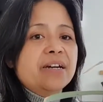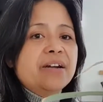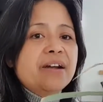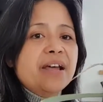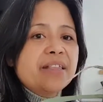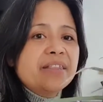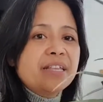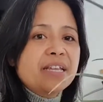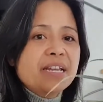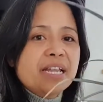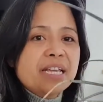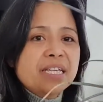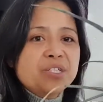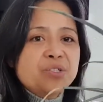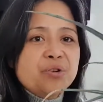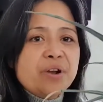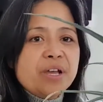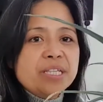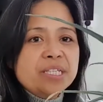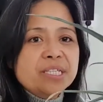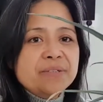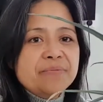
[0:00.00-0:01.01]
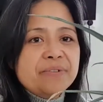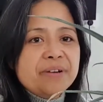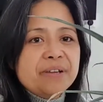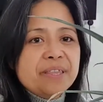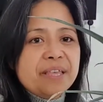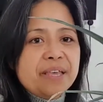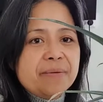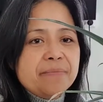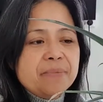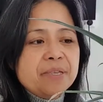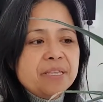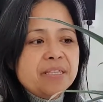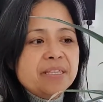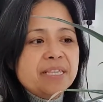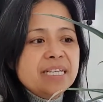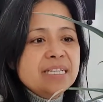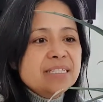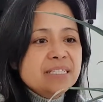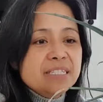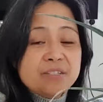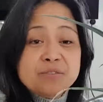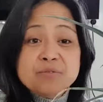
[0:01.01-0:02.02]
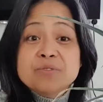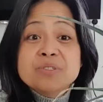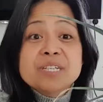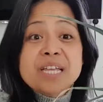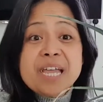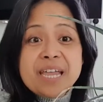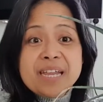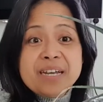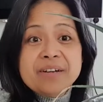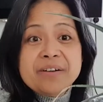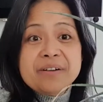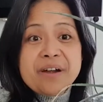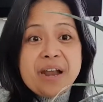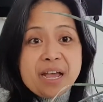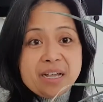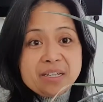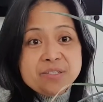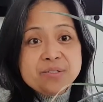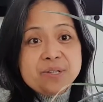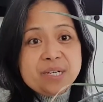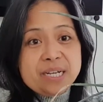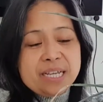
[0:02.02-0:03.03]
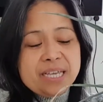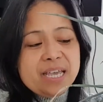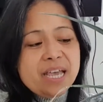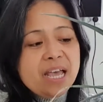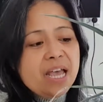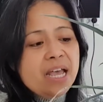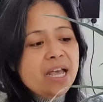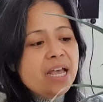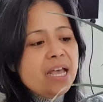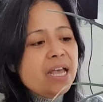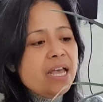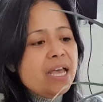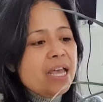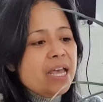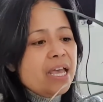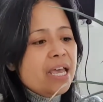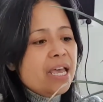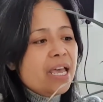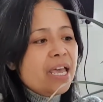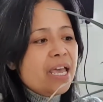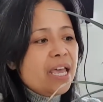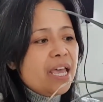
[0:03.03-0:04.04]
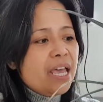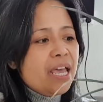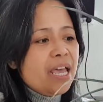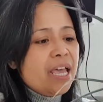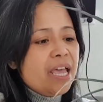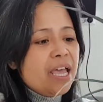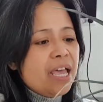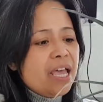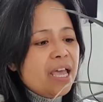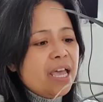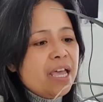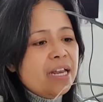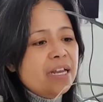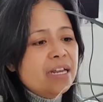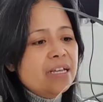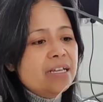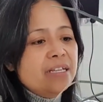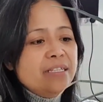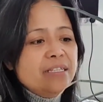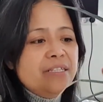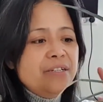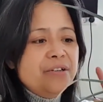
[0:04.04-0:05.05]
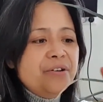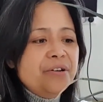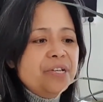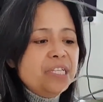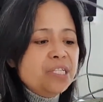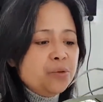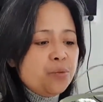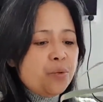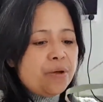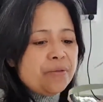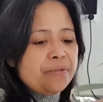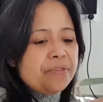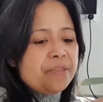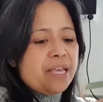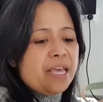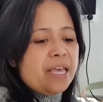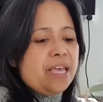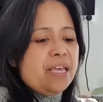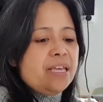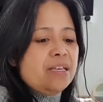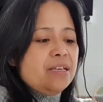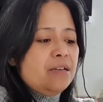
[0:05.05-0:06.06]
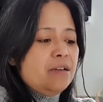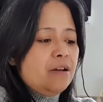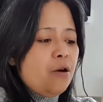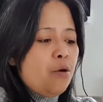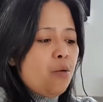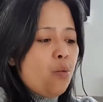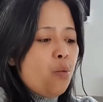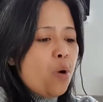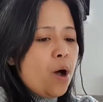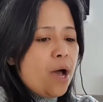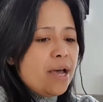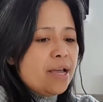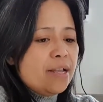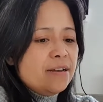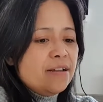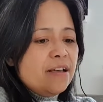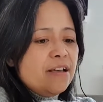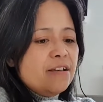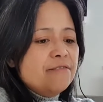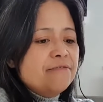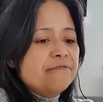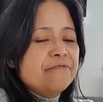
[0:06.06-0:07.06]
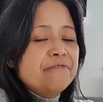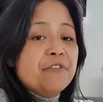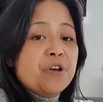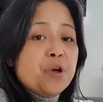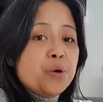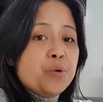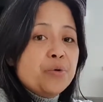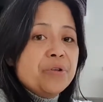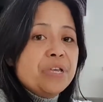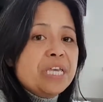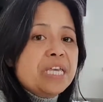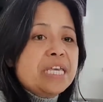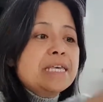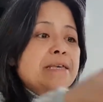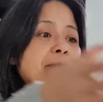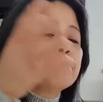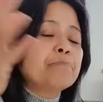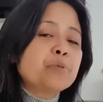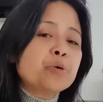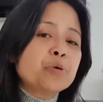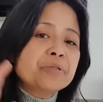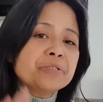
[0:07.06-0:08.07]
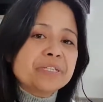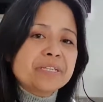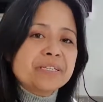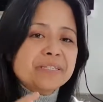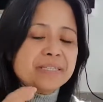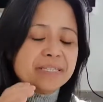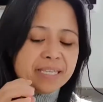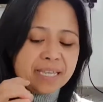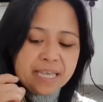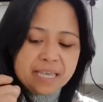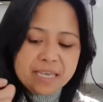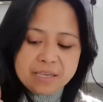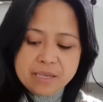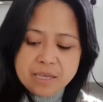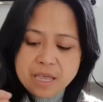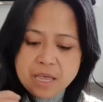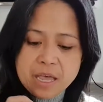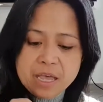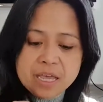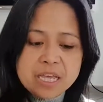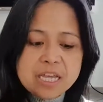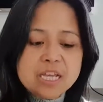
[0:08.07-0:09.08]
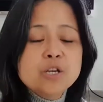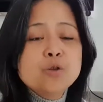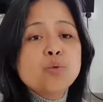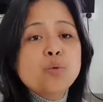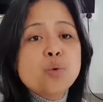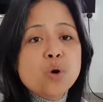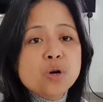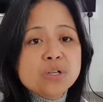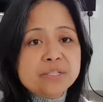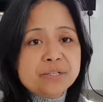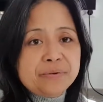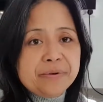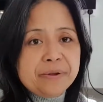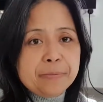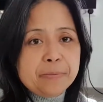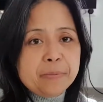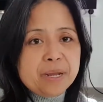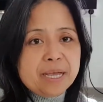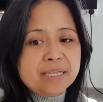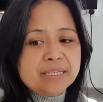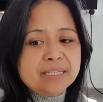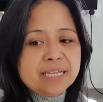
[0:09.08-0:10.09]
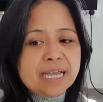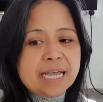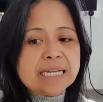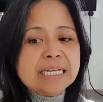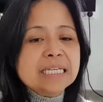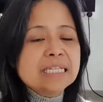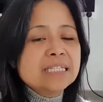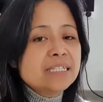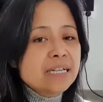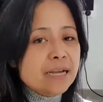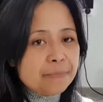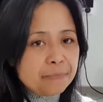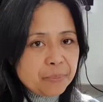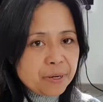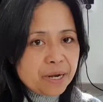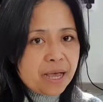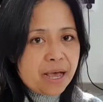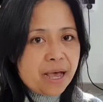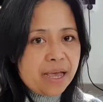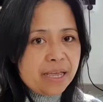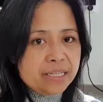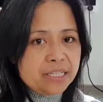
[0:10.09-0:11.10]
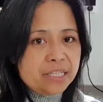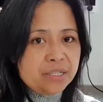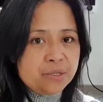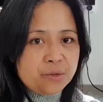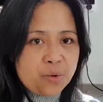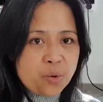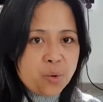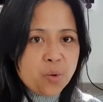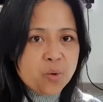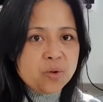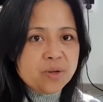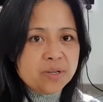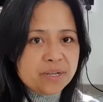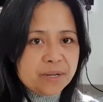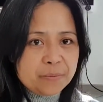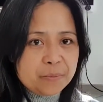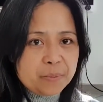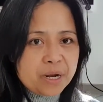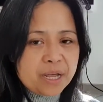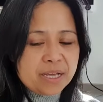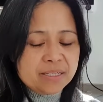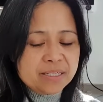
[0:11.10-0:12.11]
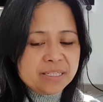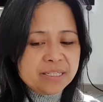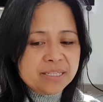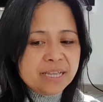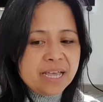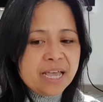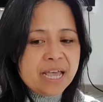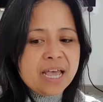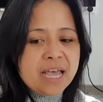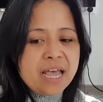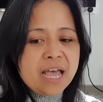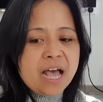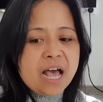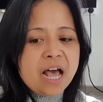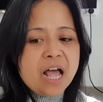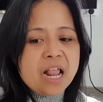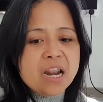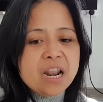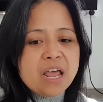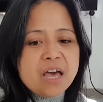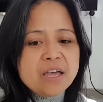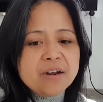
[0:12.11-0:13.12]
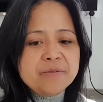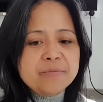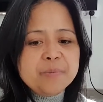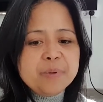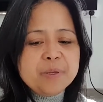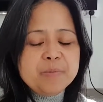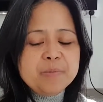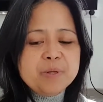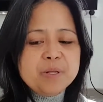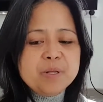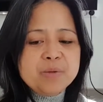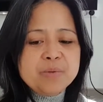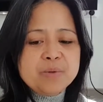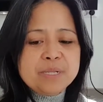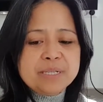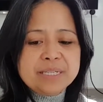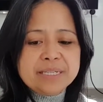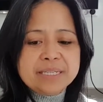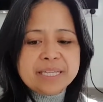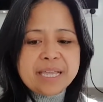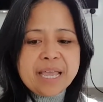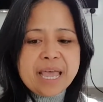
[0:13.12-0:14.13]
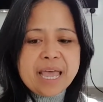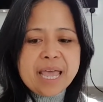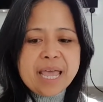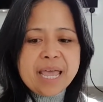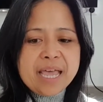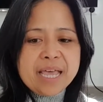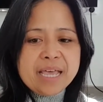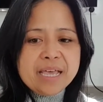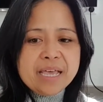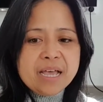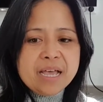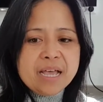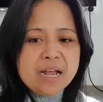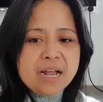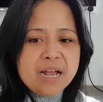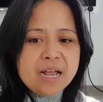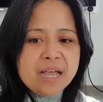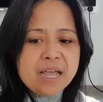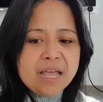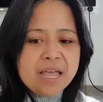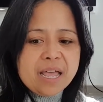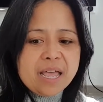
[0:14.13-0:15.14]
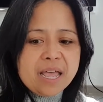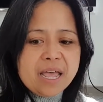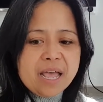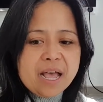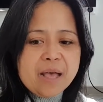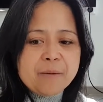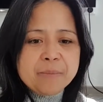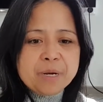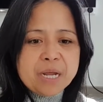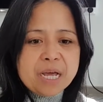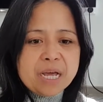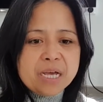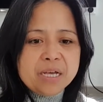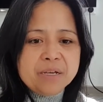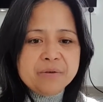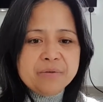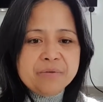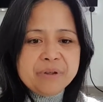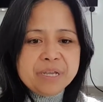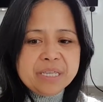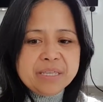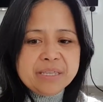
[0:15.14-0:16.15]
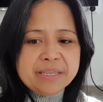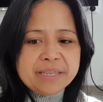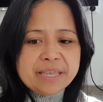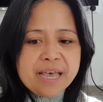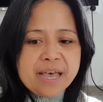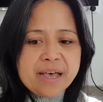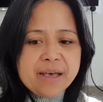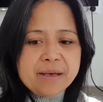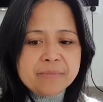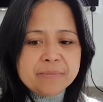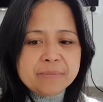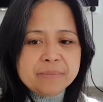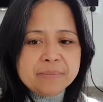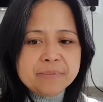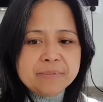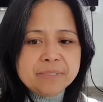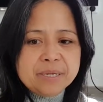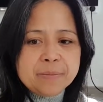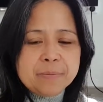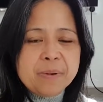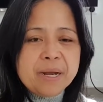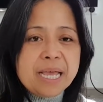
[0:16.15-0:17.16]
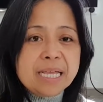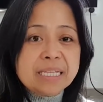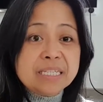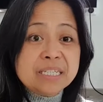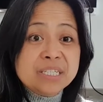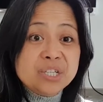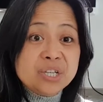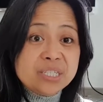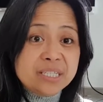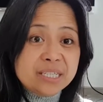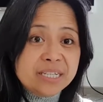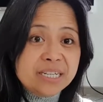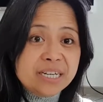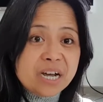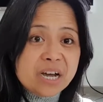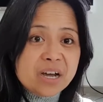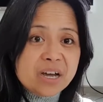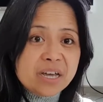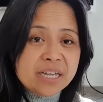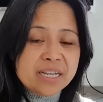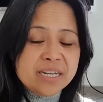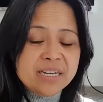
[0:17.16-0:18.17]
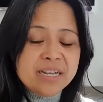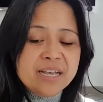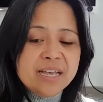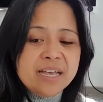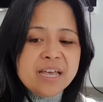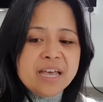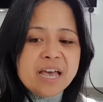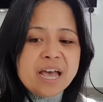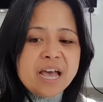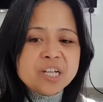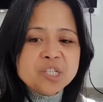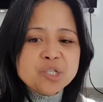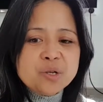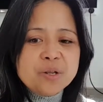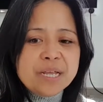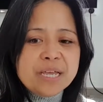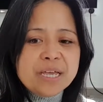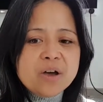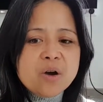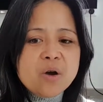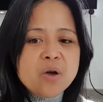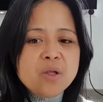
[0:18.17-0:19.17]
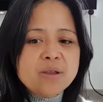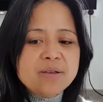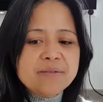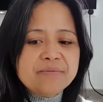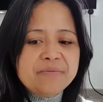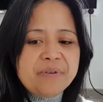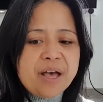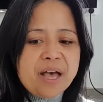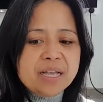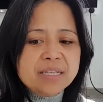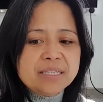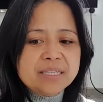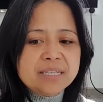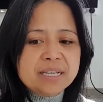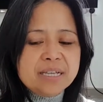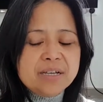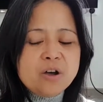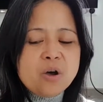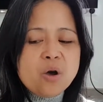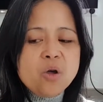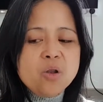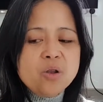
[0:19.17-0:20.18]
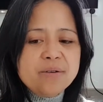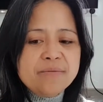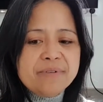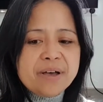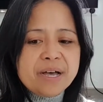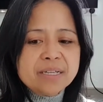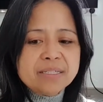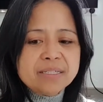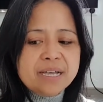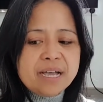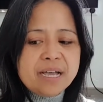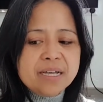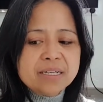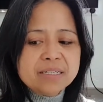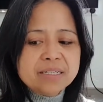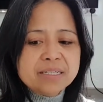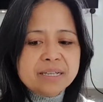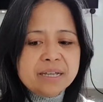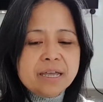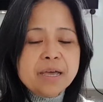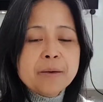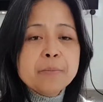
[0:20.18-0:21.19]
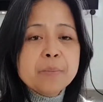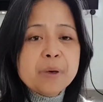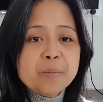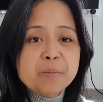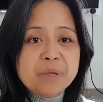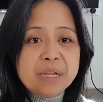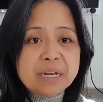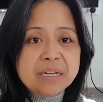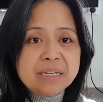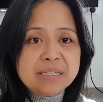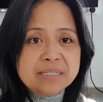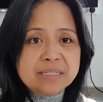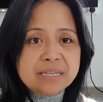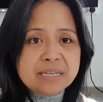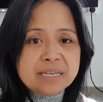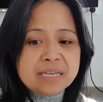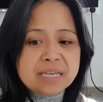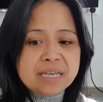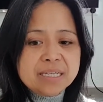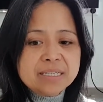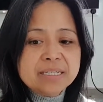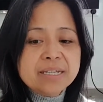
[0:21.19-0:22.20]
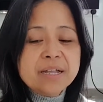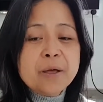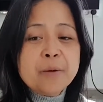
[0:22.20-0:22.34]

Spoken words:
and then I transfer them in this container actually. And there is one very important thing in watering plants, and it applies to all the plants. A lot of people will say, I'm not a green thumb, the plants just died. Actually, all of us has the capability, has the